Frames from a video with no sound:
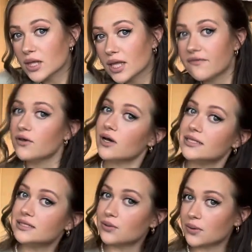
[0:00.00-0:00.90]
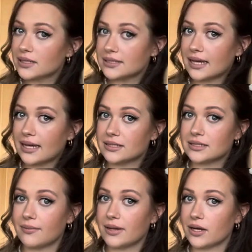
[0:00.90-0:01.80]
If you guys still want to see it, just
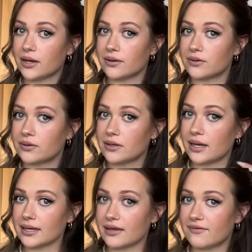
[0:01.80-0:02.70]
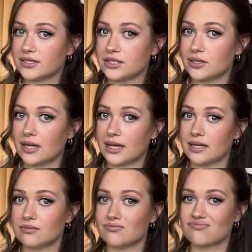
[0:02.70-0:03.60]
let me know, or like if it's too
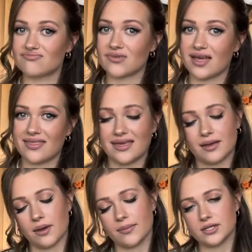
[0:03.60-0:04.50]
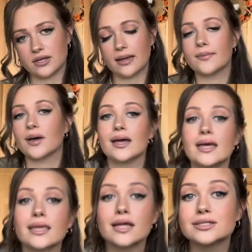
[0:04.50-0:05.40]
late, I think it might be too late, but
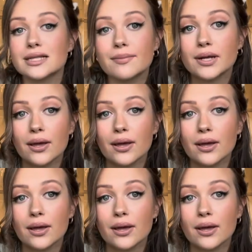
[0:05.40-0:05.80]
yeah, just let me know.